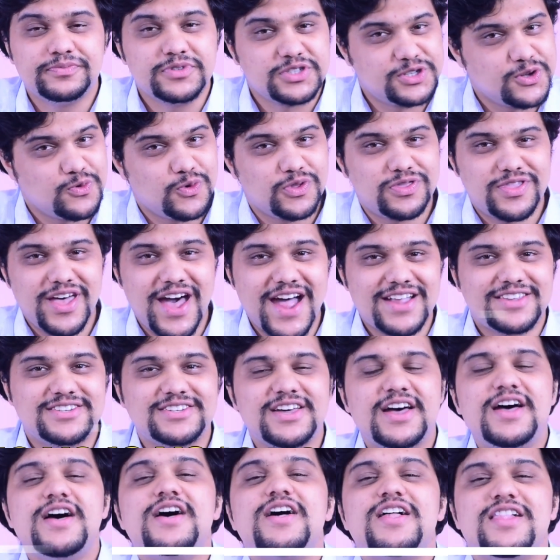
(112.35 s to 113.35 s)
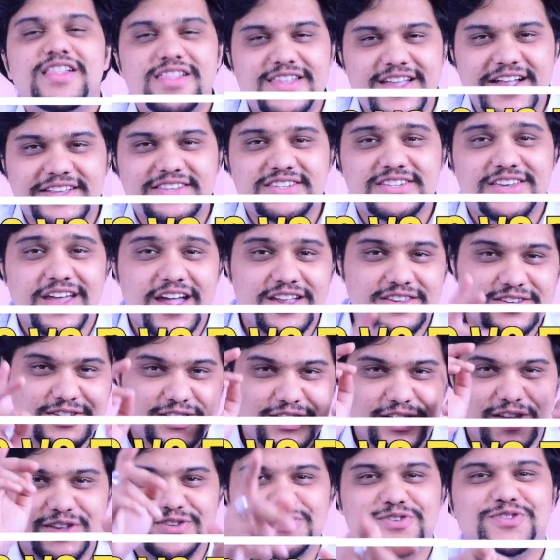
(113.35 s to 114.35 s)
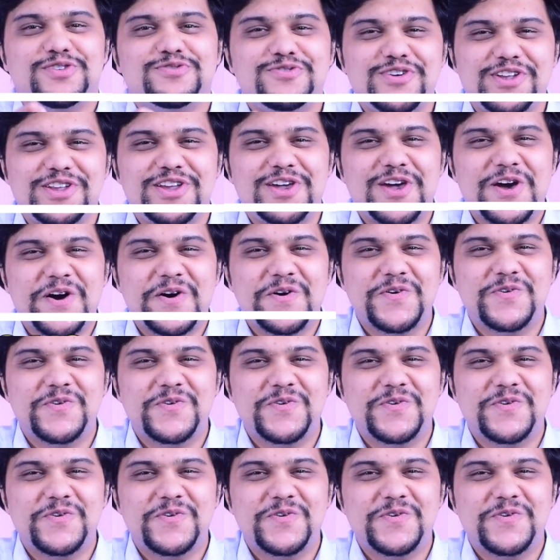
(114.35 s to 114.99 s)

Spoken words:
So with that, let's get into the video.